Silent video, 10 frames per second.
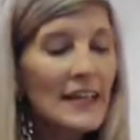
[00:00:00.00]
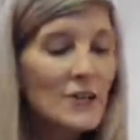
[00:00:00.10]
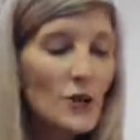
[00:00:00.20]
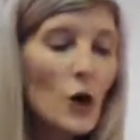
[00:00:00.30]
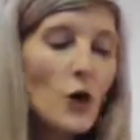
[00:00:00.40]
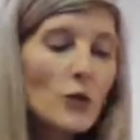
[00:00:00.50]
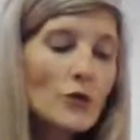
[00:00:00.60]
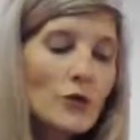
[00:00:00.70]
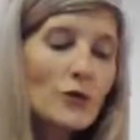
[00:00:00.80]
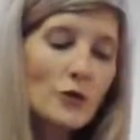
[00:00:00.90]
is to
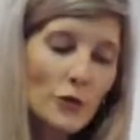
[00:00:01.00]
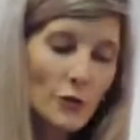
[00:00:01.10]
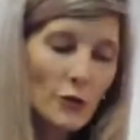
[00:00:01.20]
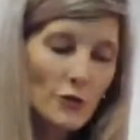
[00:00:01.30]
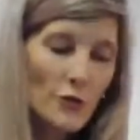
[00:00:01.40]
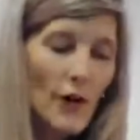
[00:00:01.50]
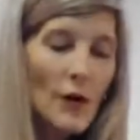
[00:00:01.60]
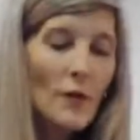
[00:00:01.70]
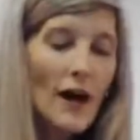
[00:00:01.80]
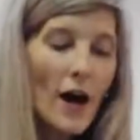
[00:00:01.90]
hold your truth while